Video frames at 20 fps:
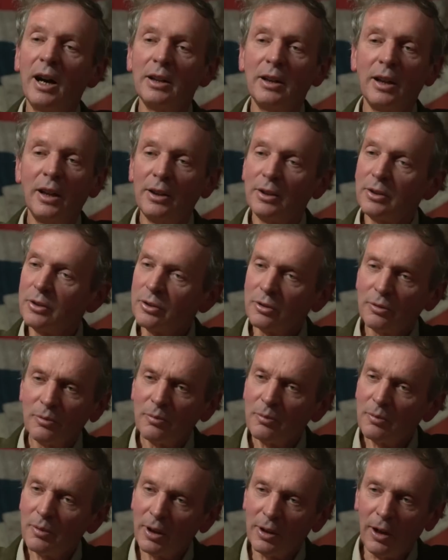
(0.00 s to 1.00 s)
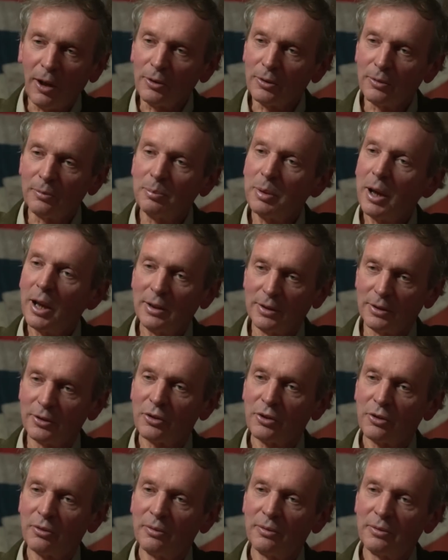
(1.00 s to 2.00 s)
I learned a lot of
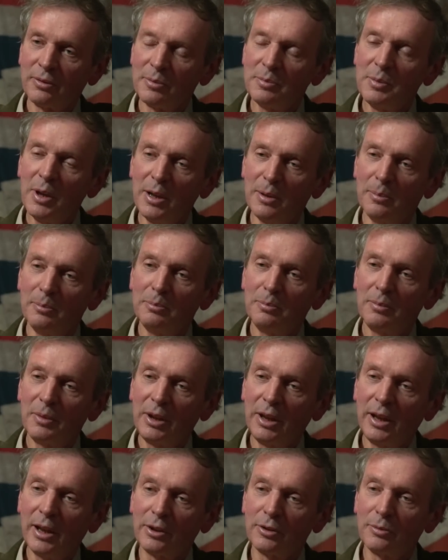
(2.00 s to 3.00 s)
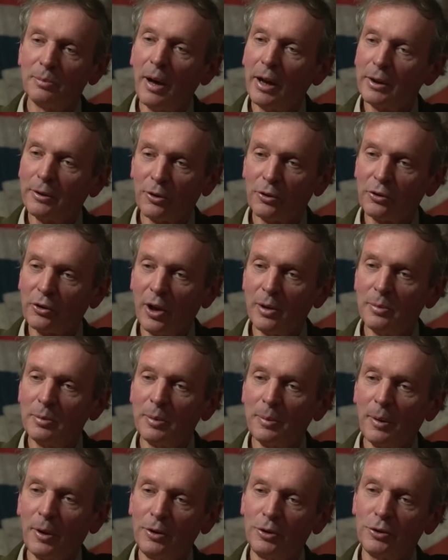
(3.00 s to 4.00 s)
plants from him, and he had a microscope
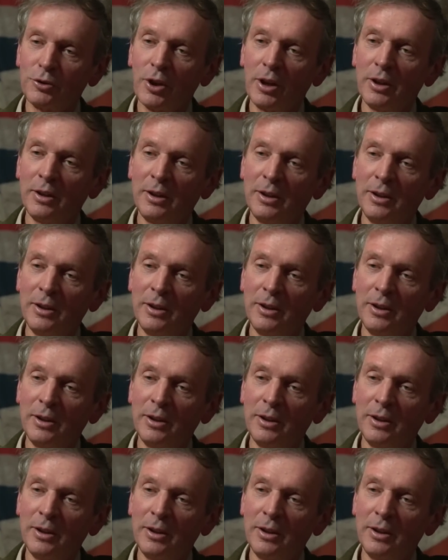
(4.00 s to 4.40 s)
laboratory at